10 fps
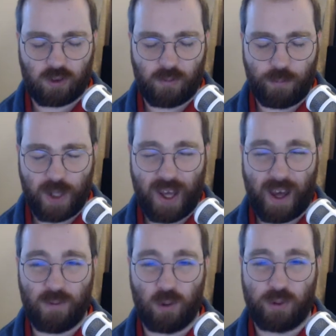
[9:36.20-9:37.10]
be
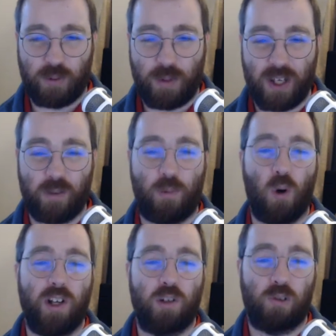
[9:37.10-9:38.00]
able to be at a
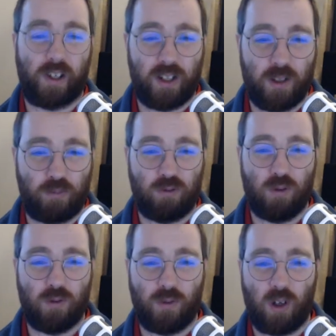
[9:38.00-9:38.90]
point where I can
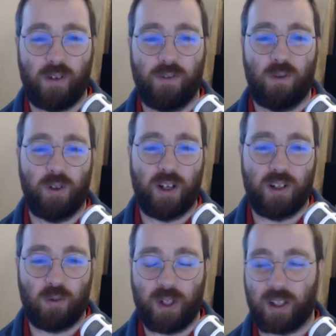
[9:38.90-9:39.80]
improve on 4 days
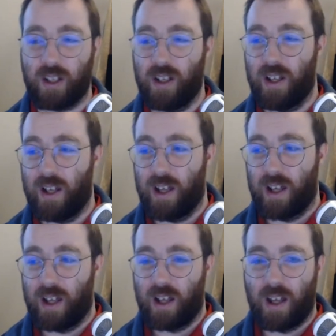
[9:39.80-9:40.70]
a week.
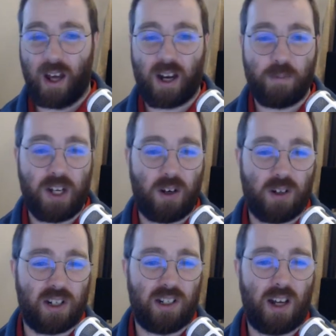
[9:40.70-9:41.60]
And I mean,
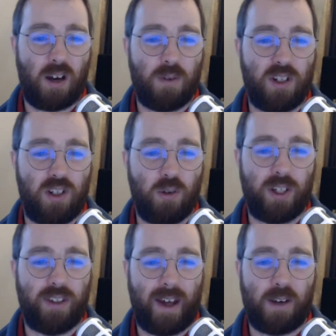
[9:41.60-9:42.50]
honestly, I was
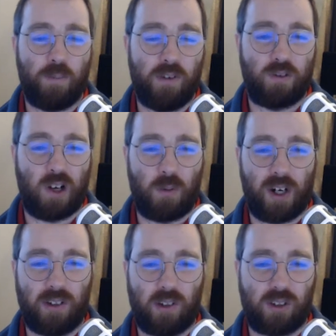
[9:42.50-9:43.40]
doing that before I went
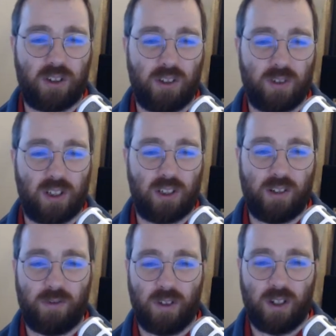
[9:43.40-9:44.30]
on long service
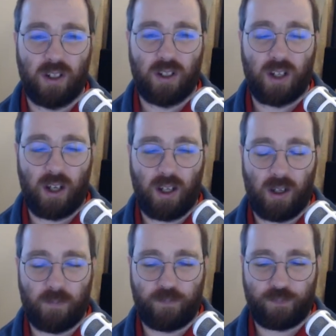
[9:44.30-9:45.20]
leave
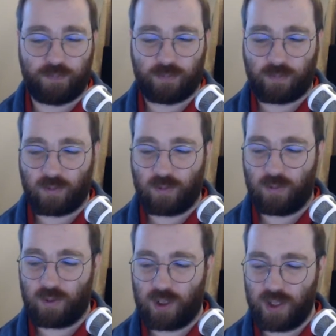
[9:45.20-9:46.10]

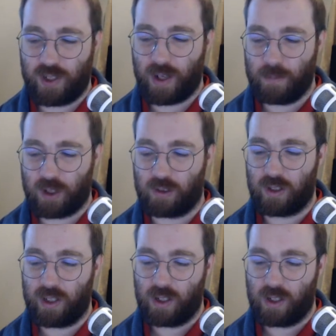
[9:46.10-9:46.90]
to some degree.